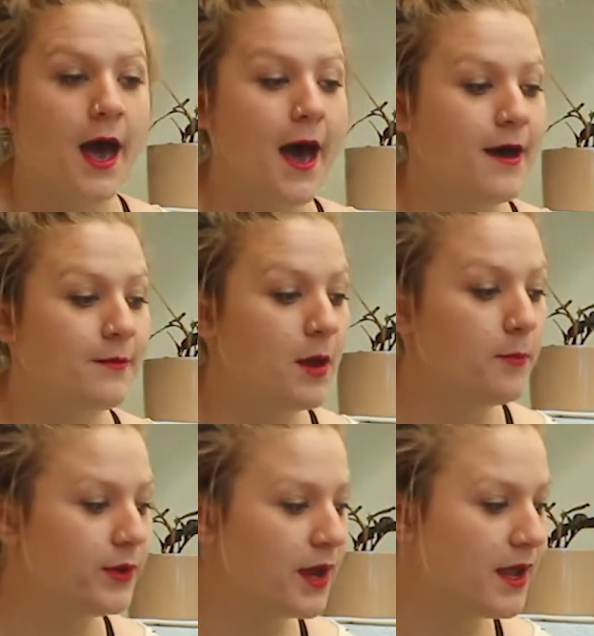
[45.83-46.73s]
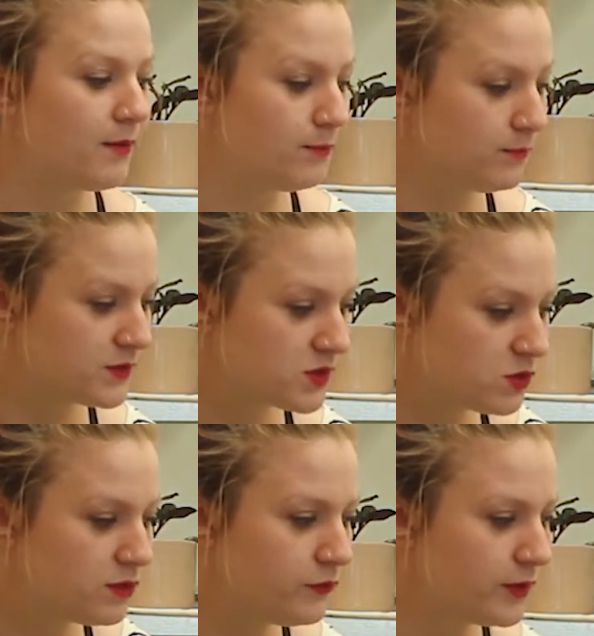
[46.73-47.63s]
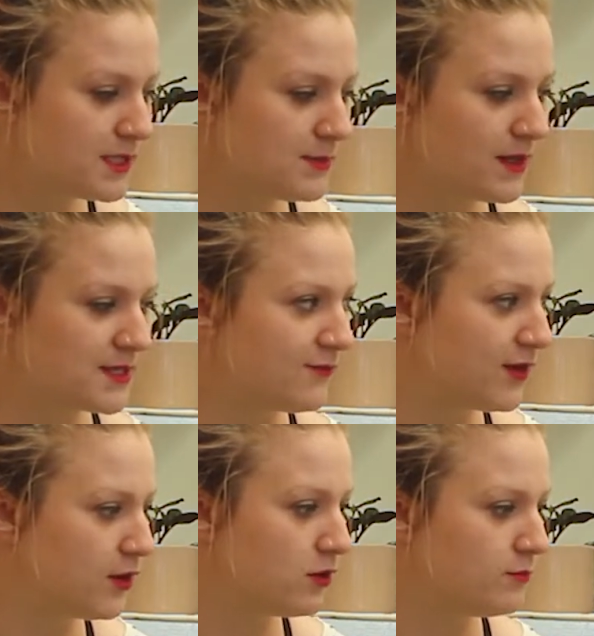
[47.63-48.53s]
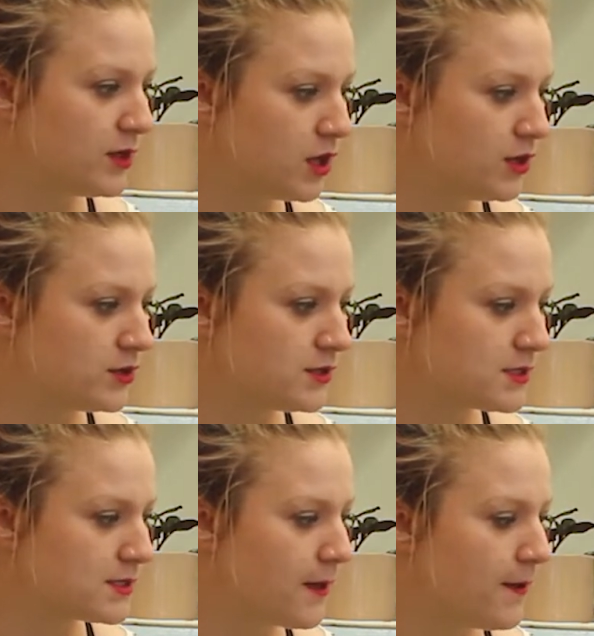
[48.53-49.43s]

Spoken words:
But I sort of wanted to make this video because